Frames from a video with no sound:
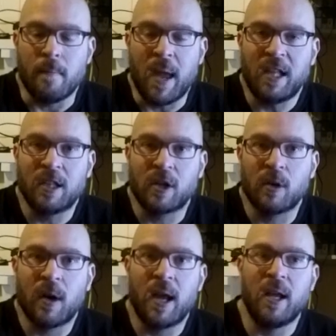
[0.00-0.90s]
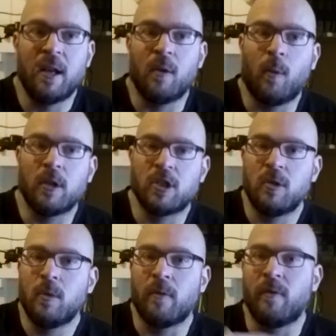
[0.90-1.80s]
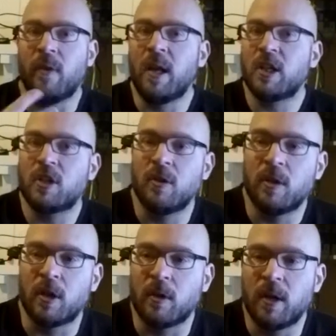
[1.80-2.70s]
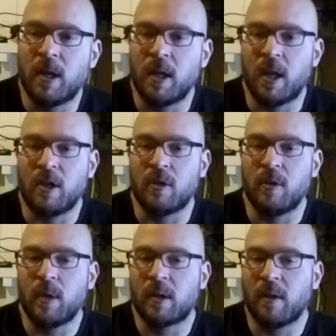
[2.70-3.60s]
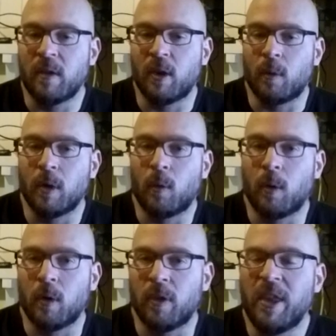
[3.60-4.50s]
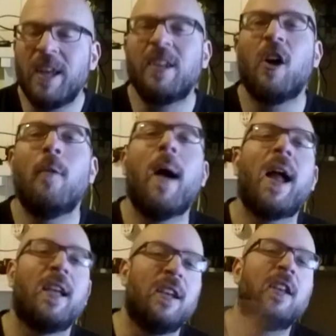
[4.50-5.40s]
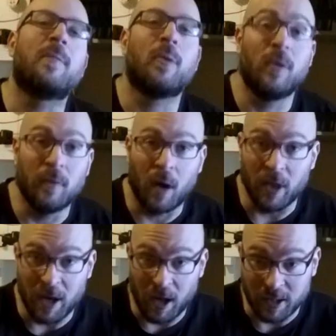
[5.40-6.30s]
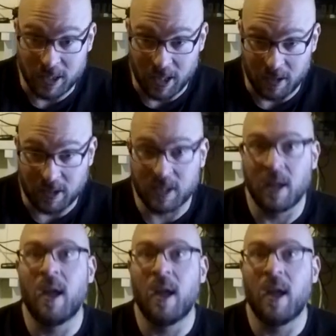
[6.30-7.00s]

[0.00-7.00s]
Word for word: make the grade, and once you have finished your degree and you're doing stuff in the real world, then go back and disprove all the nonsense